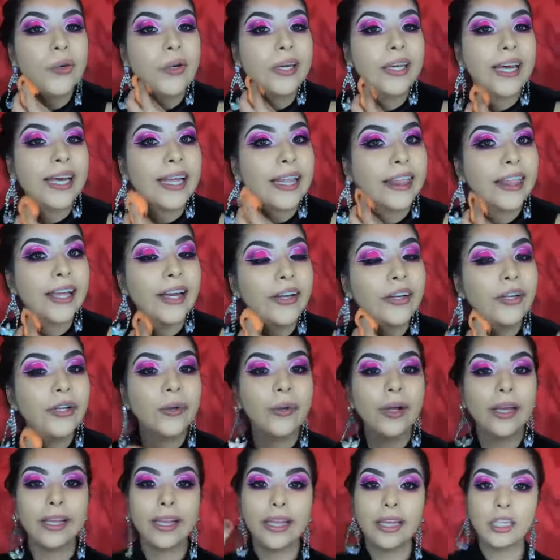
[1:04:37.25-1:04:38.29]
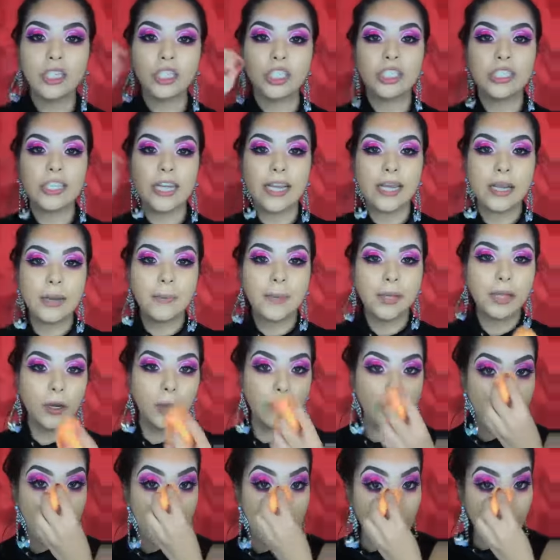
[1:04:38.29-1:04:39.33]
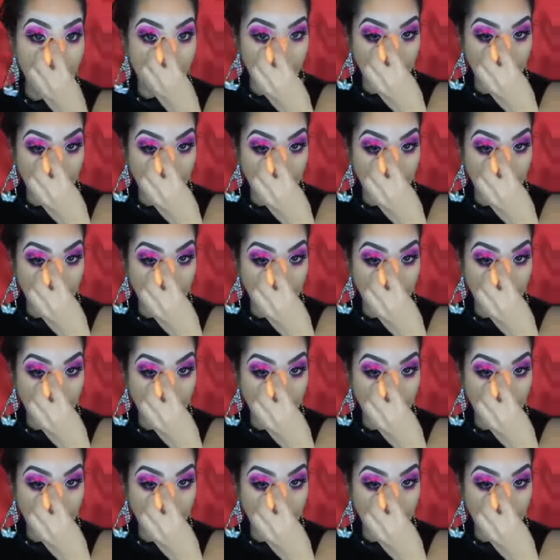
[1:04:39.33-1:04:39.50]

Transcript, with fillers: Yes, I do. I like shake it up a little bit,